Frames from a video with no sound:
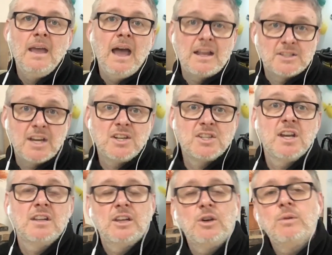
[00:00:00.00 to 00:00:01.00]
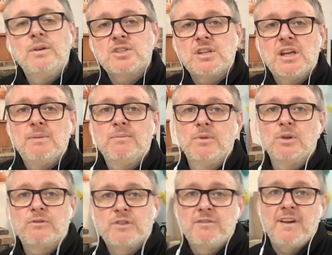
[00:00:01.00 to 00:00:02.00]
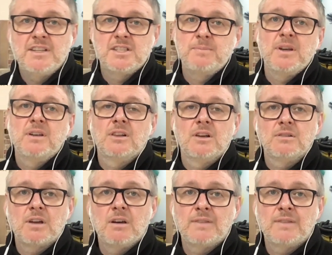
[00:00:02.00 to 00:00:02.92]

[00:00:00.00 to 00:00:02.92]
I'd say certainly always look for the Ready to Burn logo.